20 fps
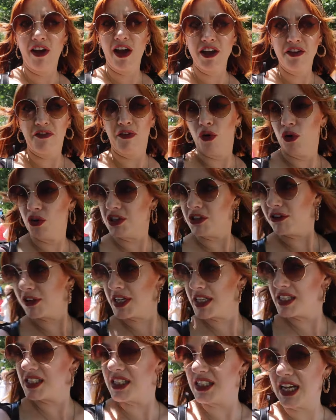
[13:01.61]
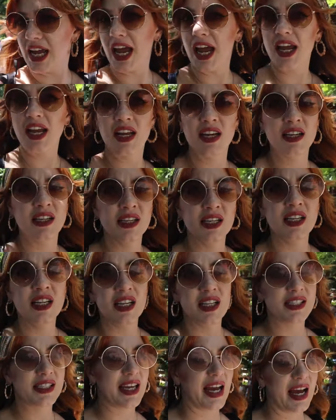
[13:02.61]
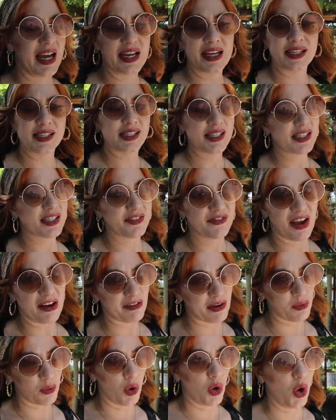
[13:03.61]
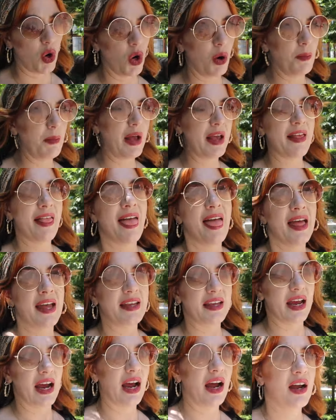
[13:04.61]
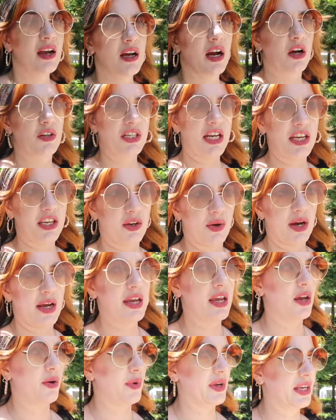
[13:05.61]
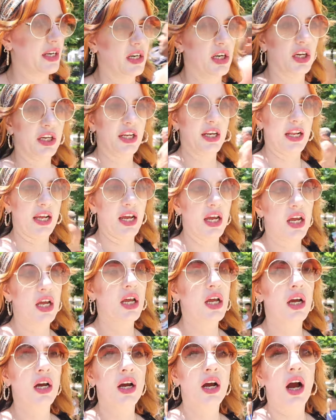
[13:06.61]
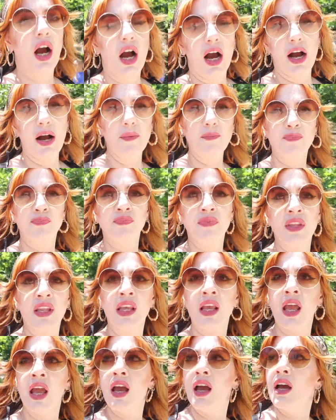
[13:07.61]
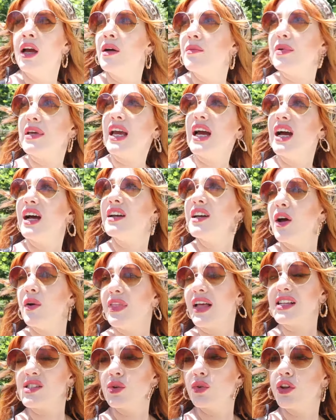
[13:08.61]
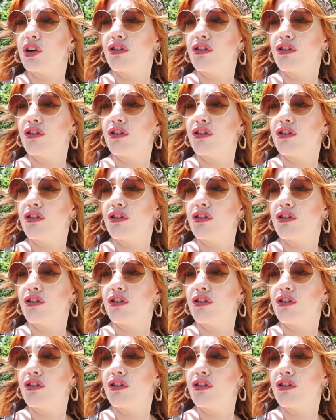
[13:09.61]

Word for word: 34 degrees today. Yeah, yeah it's, it's, very Dry warm. Already. Yeah, I'll take you out here. We can look at it. Um, yeah, no, that's all